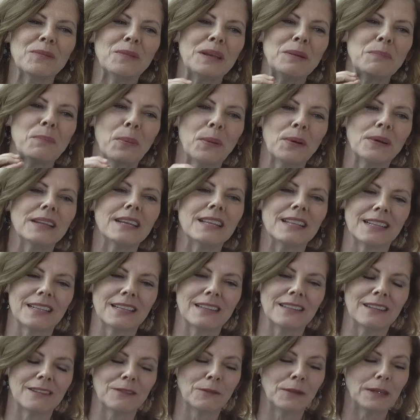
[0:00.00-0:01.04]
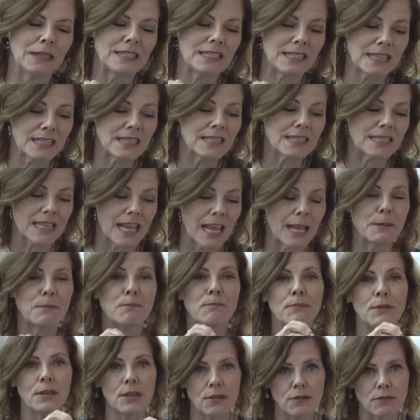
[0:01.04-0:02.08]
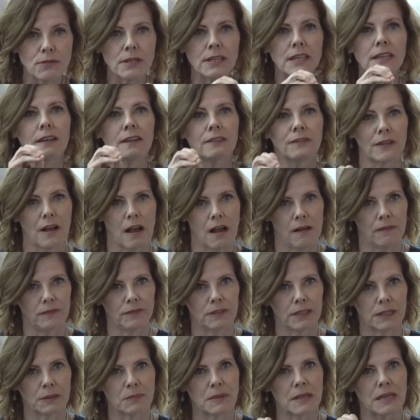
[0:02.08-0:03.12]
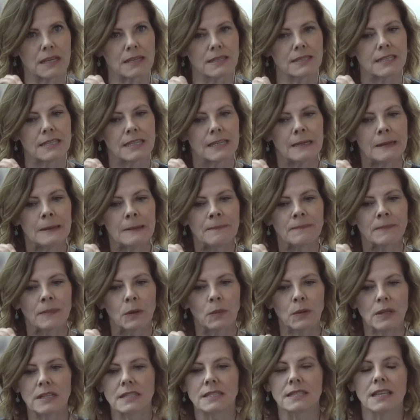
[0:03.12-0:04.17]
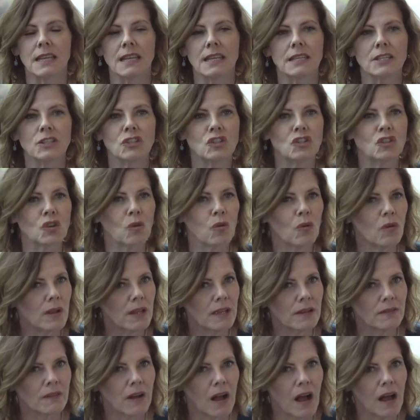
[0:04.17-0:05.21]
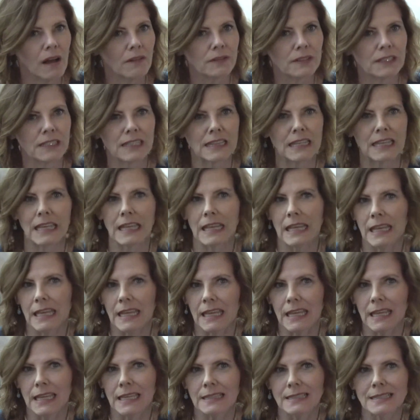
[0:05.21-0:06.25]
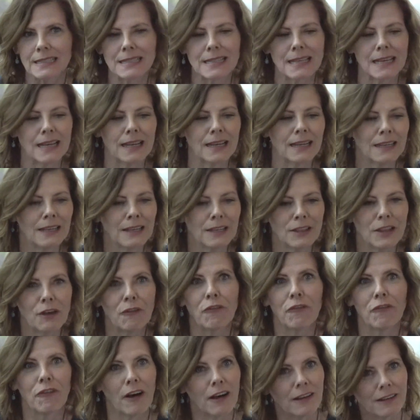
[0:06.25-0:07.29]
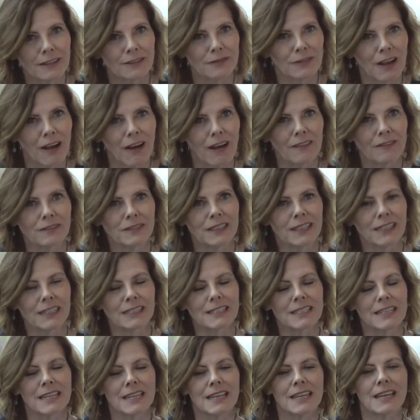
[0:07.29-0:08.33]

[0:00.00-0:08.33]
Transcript: we put it, we did say beauty of conflict because we didn't say the joy of conflict, the ease, the, the fun of conflict.